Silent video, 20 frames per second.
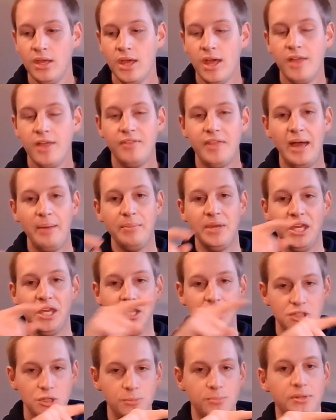That
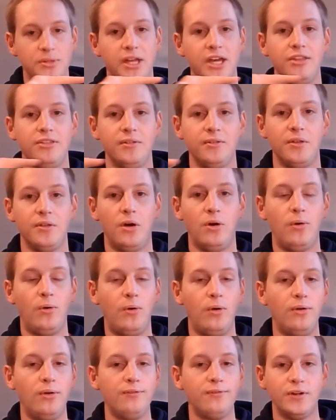means you play through the
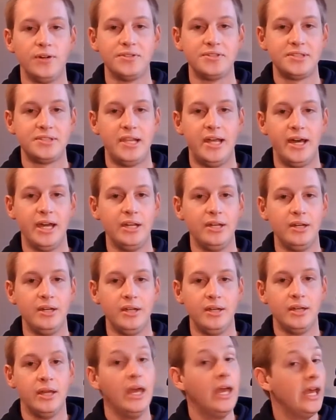whole first line,
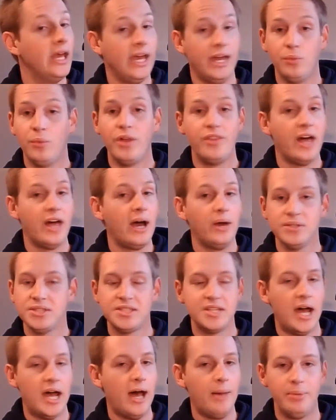and without
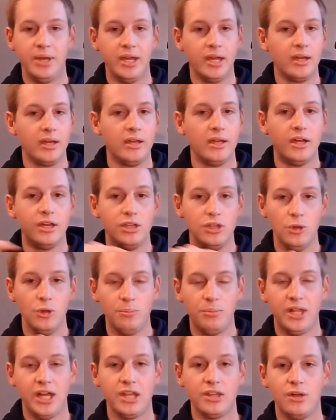stopping, you
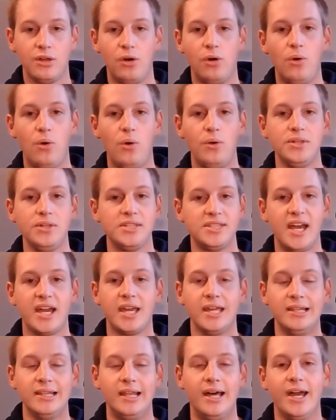play the whole
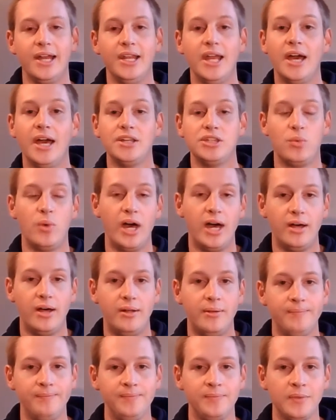second line as well.
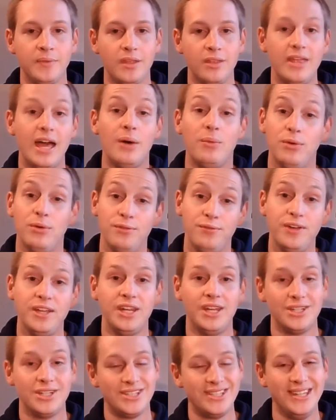That will
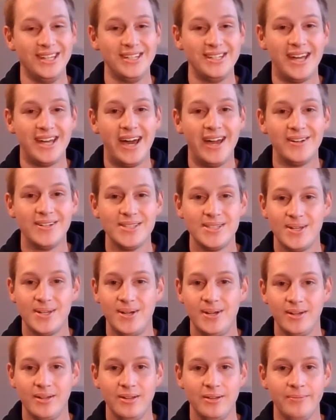finish the entire
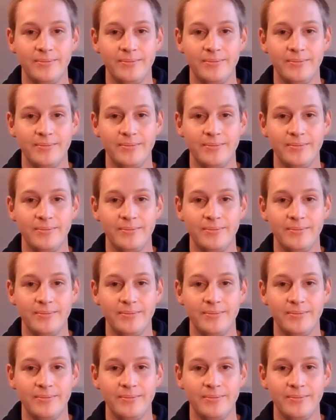song.